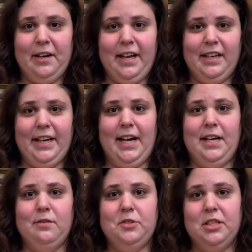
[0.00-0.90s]
and I
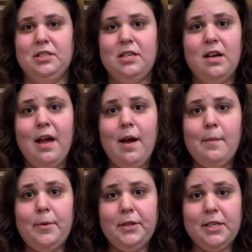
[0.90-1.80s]
kind of just
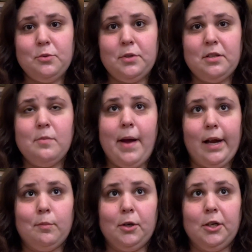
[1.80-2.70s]
put this one on the
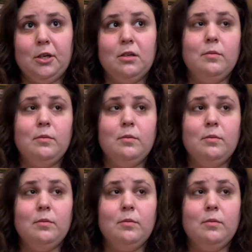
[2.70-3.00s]
back burner.